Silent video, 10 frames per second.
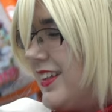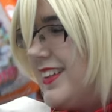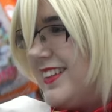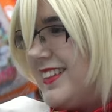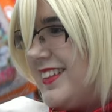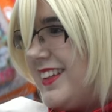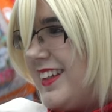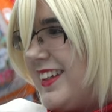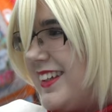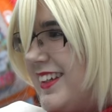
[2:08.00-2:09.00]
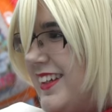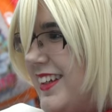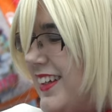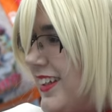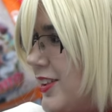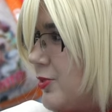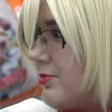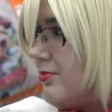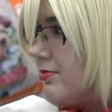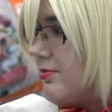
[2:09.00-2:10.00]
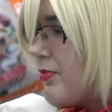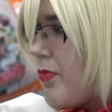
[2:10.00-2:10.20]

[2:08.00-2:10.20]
This person isn't speaking.